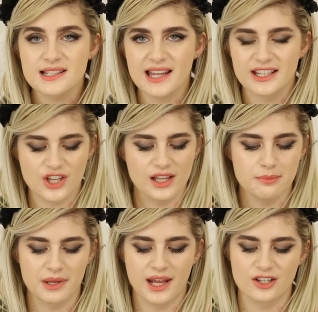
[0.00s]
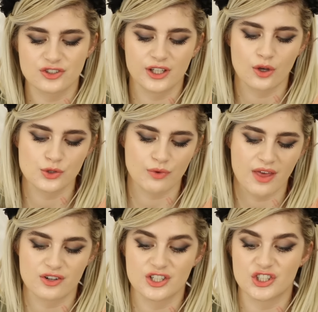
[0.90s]
looks like jelly, but it actually goes
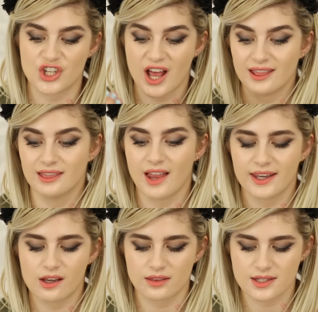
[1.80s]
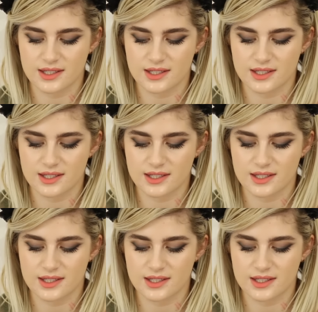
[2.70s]
rather gel-like on the